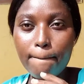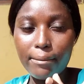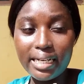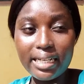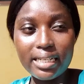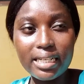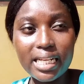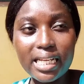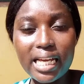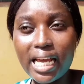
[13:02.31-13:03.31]
But then
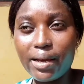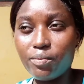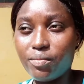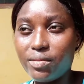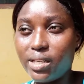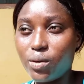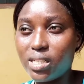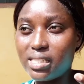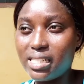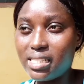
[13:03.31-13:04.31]
there
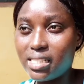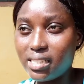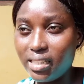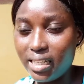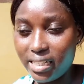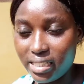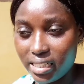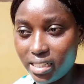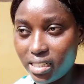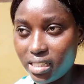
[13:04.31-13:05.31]
was this
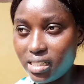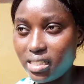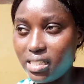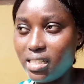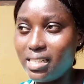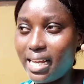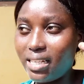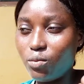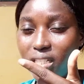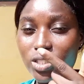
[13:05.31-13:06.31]
lady, like
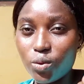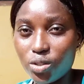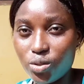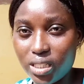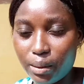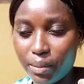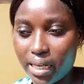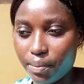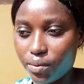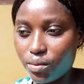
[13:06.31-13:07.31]
when she was doing the
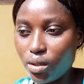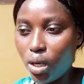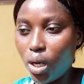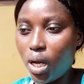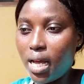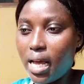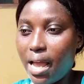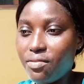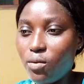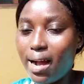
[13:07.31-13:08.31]
makeup,
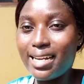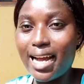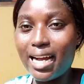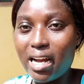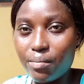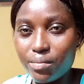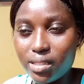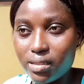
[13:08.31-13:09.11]
everyone that comes,